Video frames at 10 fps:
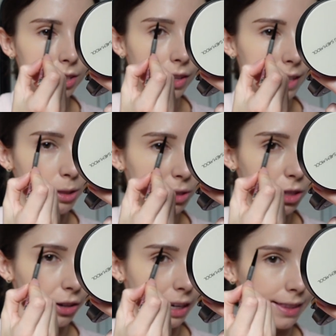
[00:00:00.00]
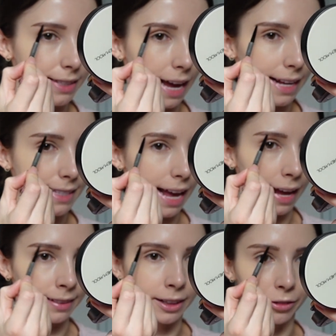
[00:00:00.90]
So this was learning the dance
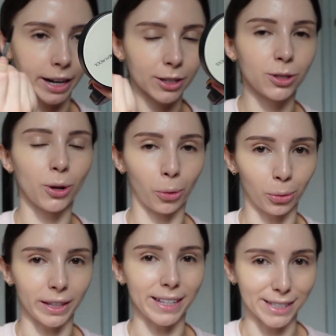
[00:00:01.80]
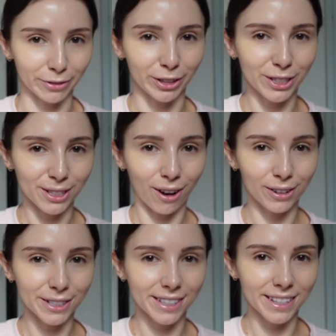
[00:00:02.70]
and lyrics to all these different songs.